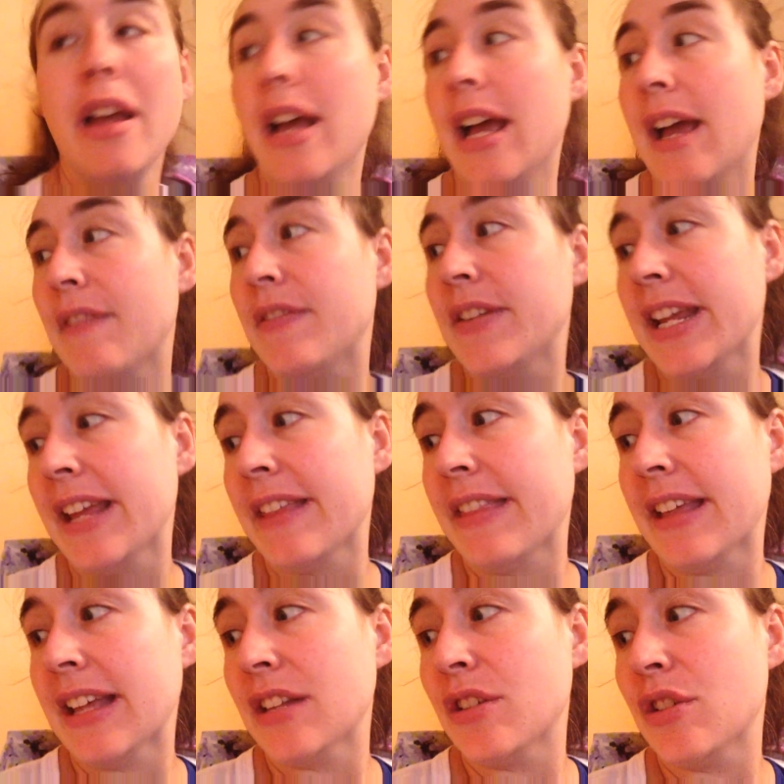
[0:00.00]
I have to get
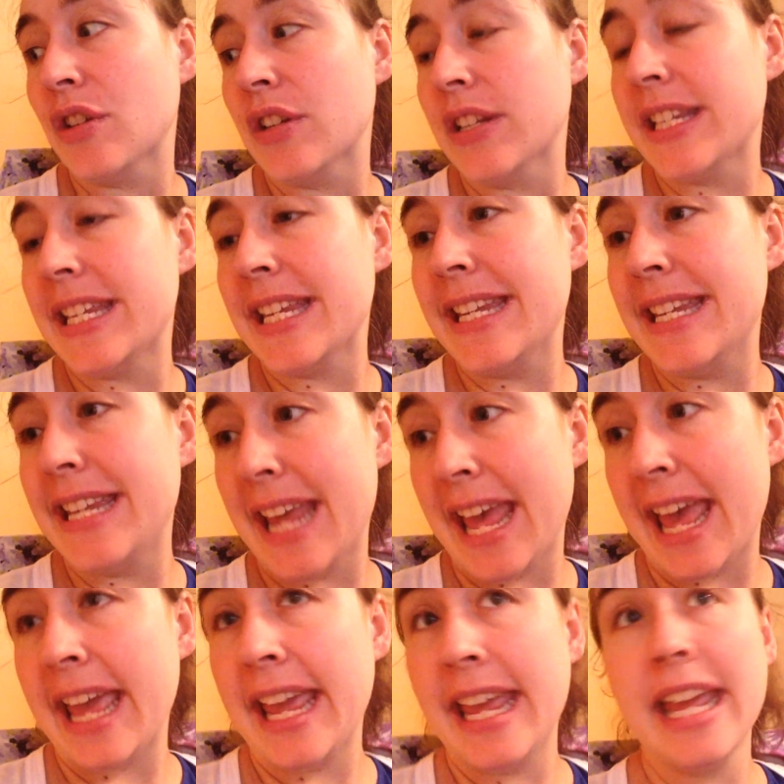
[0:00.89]
that done
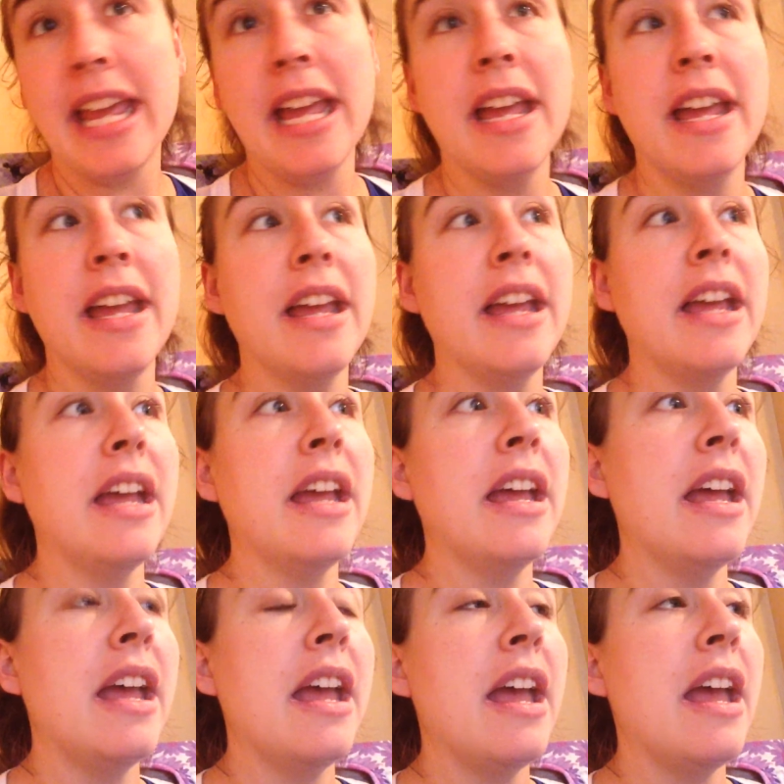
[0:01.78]
today.
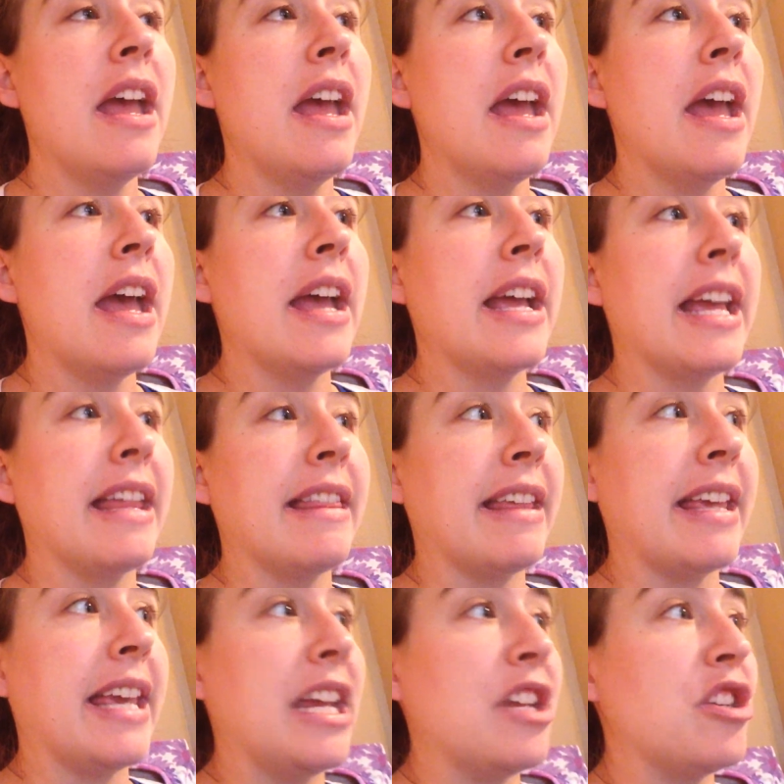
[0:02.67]
Get
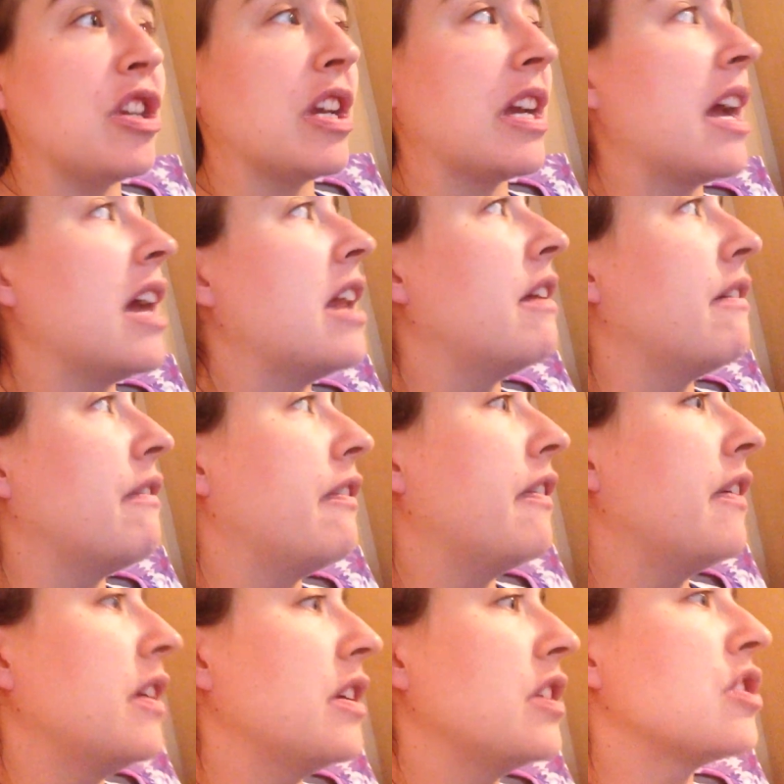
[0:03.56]
the kitchen kind of
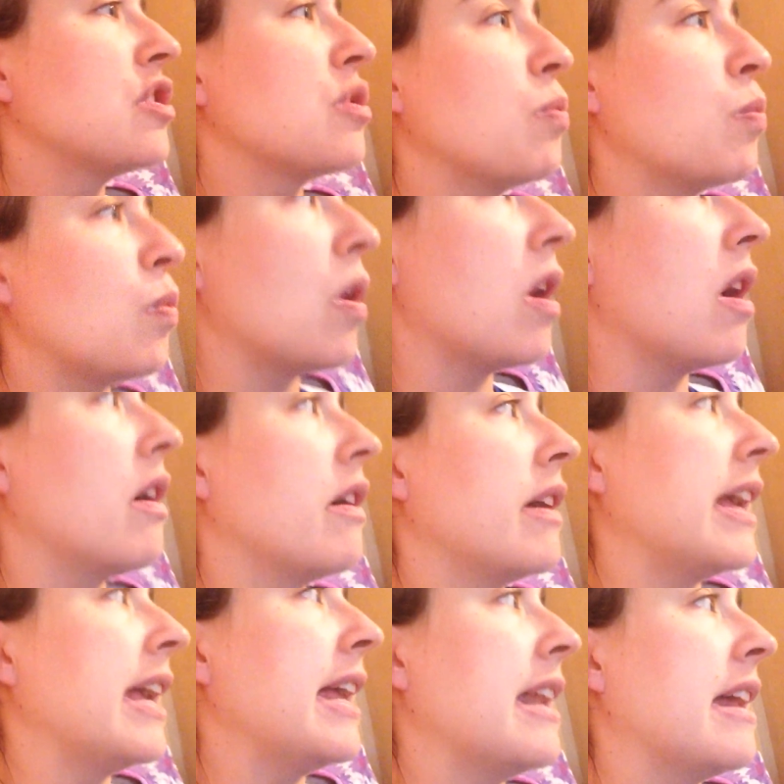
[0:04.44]
somewhat
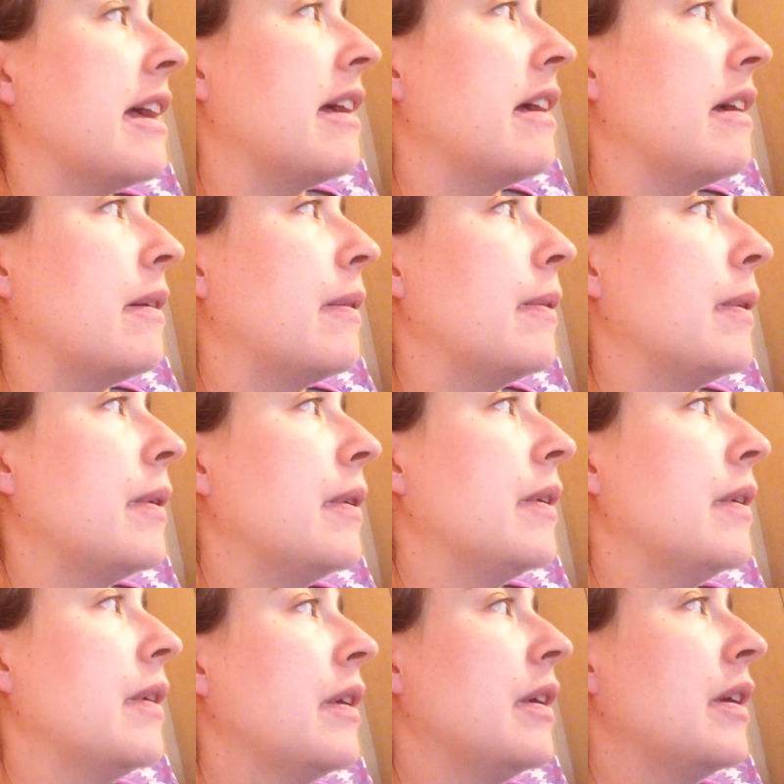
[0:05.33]
in a,
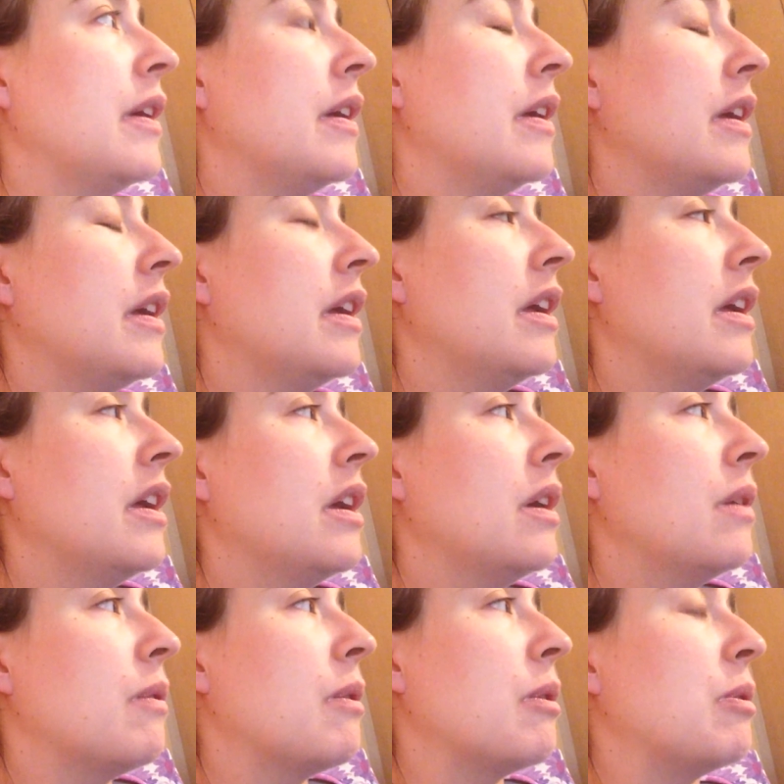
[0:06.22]

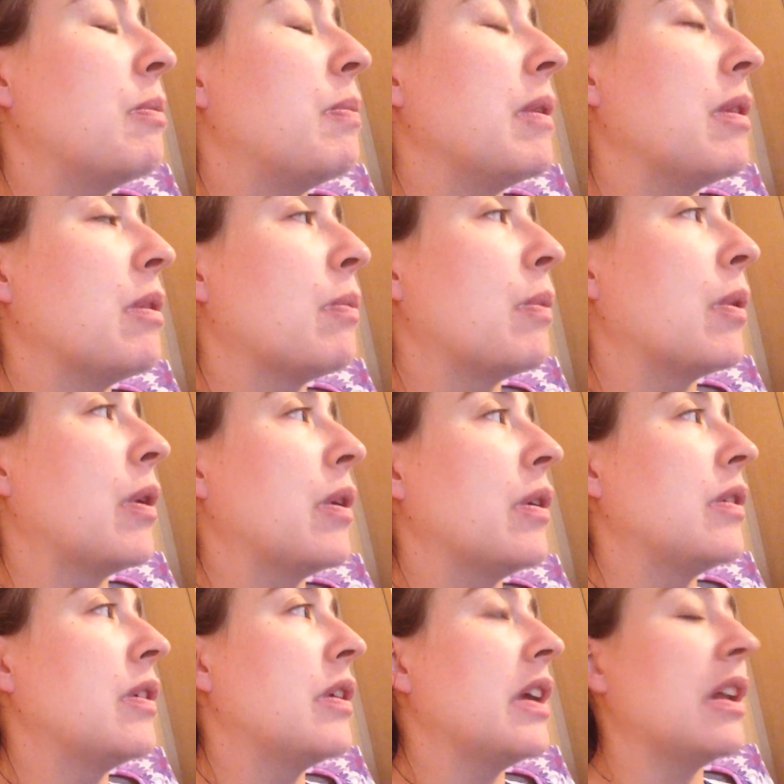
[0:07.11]
what would be the
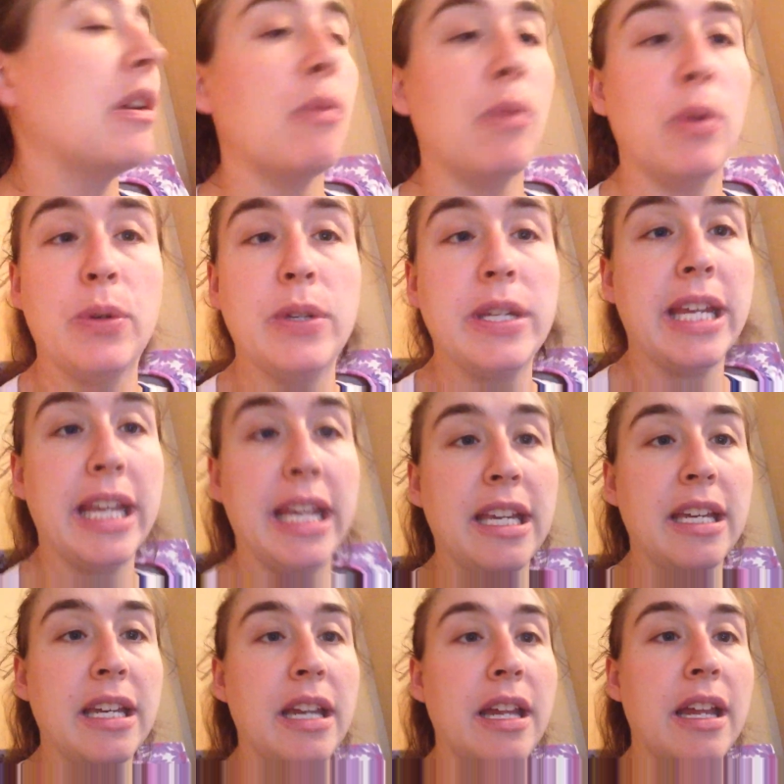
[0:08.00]
word, in a
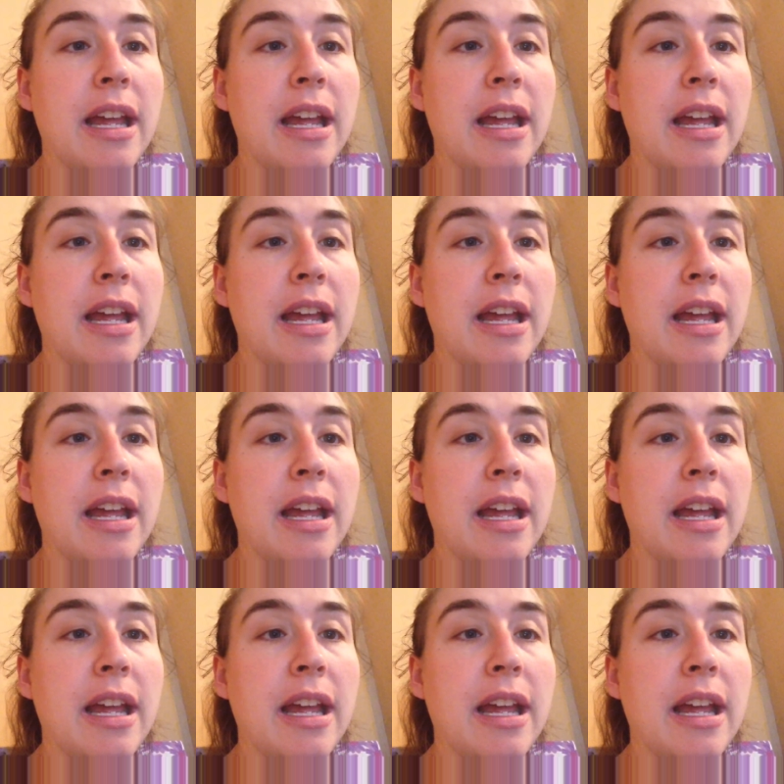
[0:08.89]
routine.